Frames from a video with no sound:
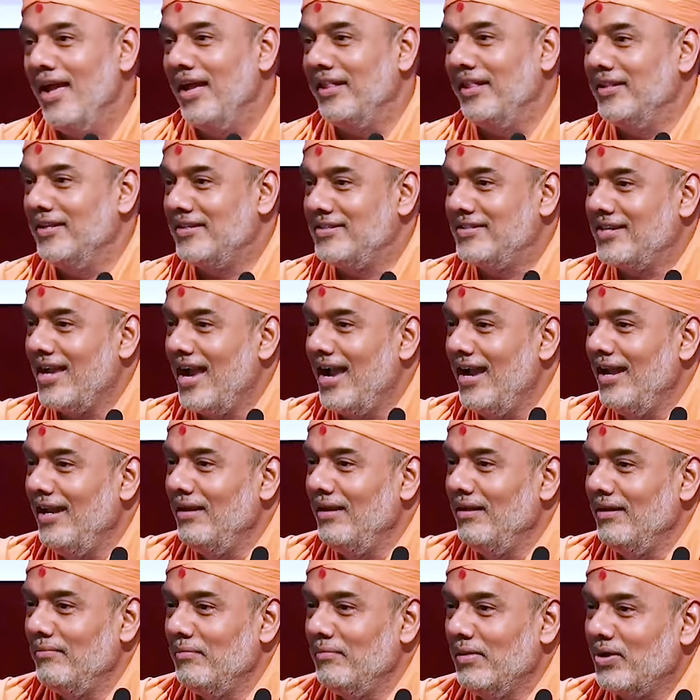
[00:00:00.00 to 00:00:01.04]
And the
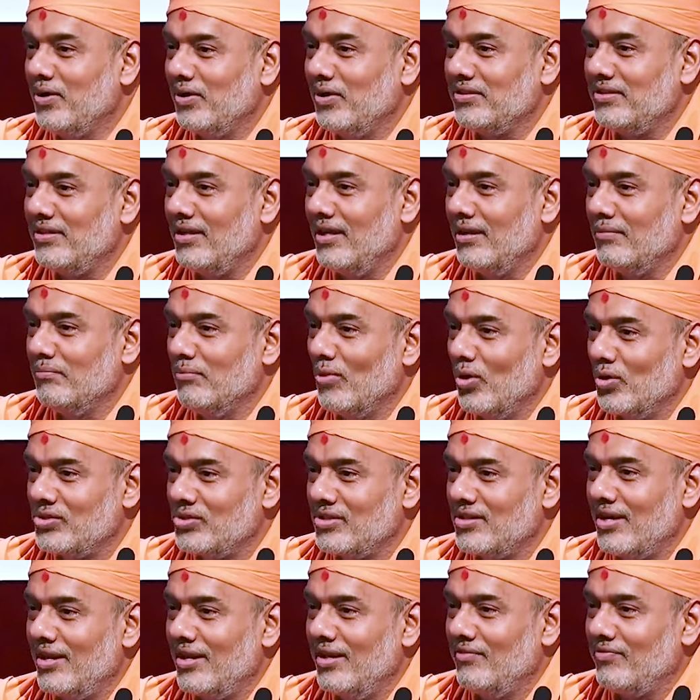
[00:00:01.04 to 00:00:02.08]
child, because he had
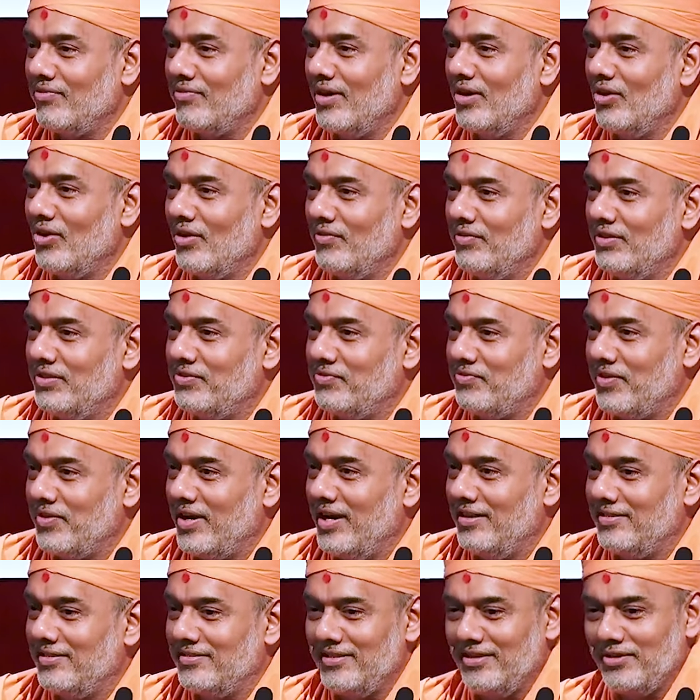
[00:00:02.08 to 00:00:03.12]
boasted in front of his
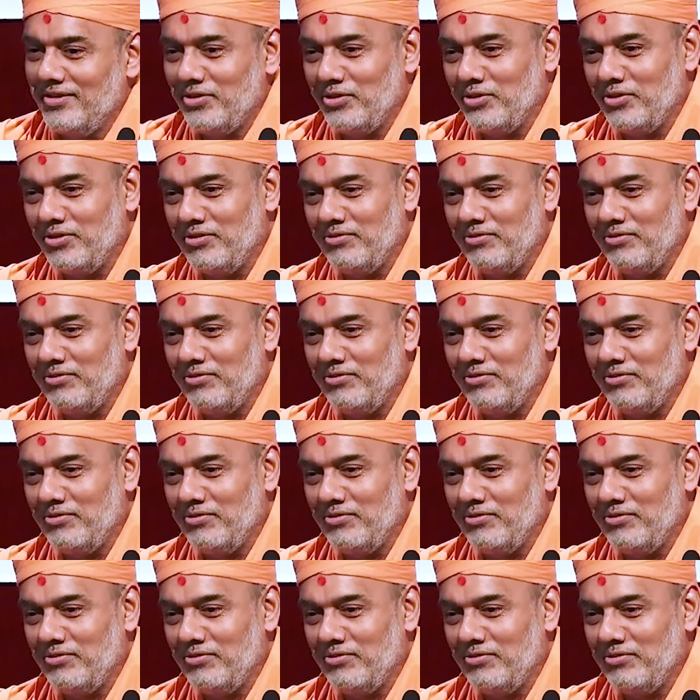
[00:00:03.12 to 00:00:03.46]
friends that